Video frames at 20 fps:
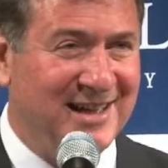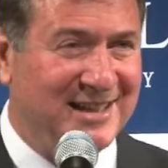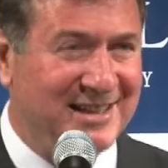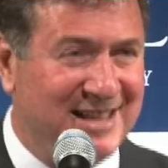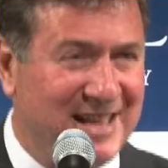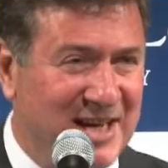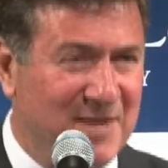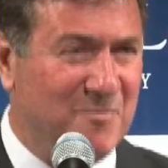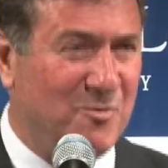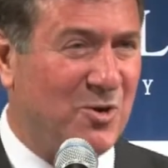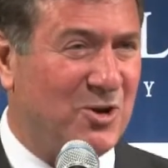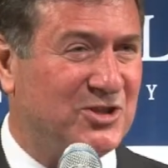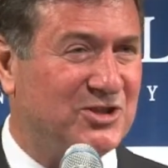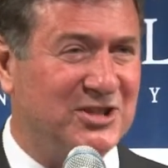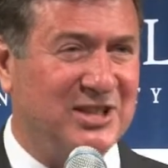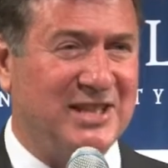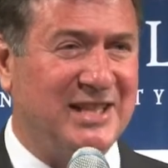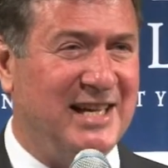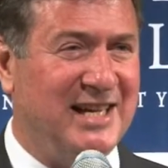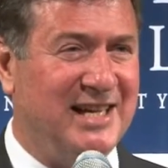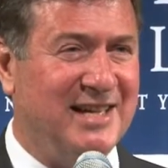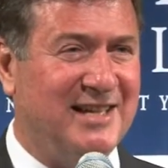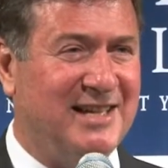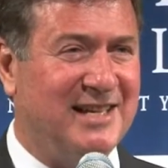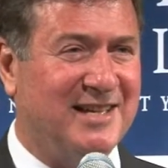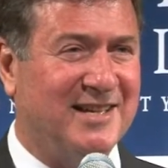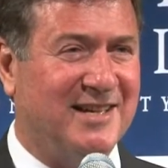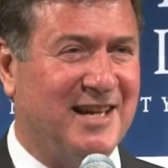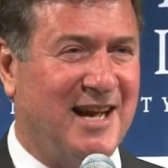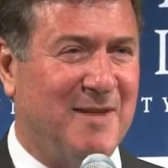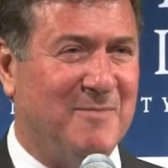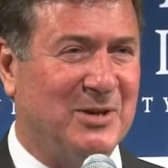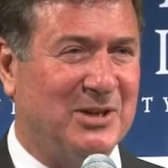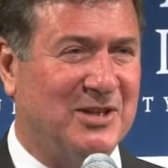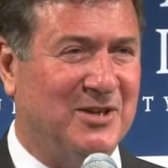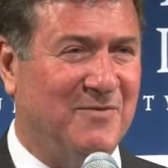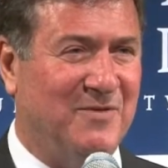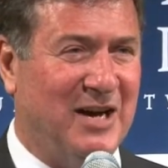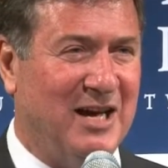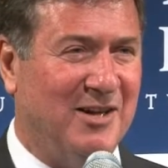Teamwork's the key in economic
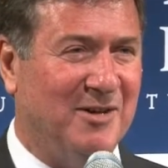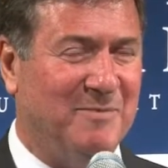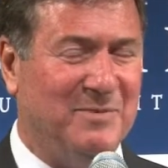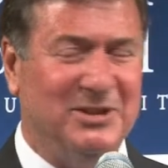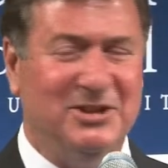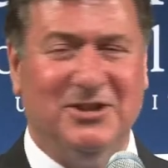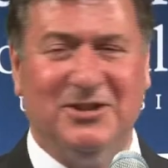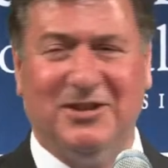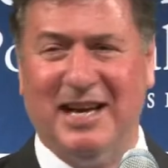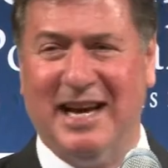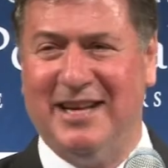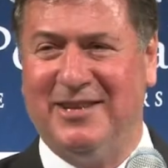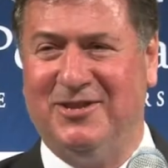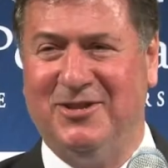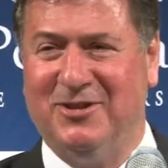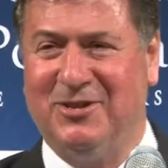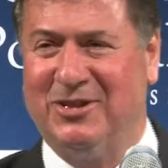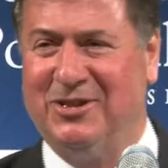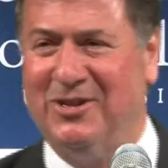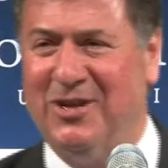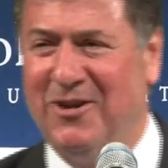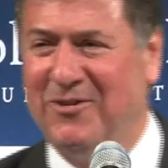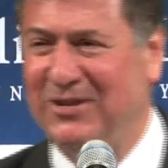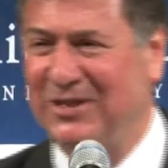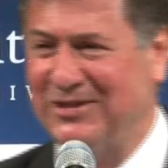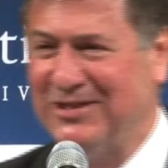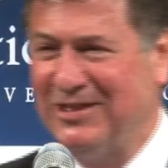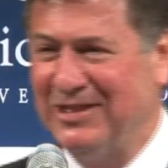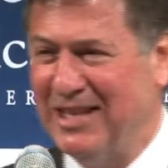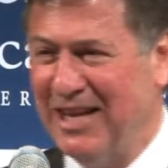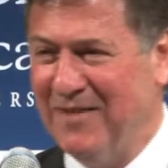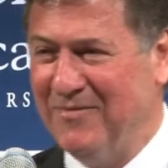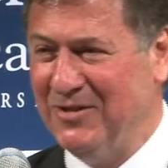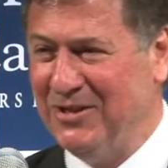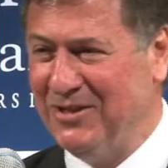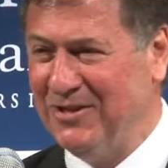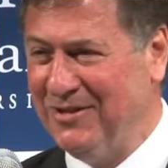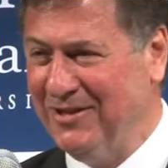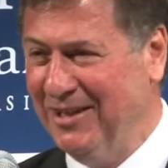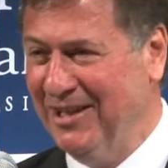development. You can't do it alone as a
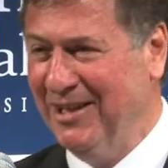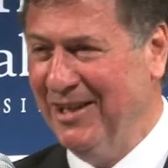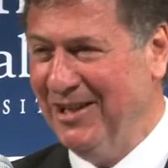governor.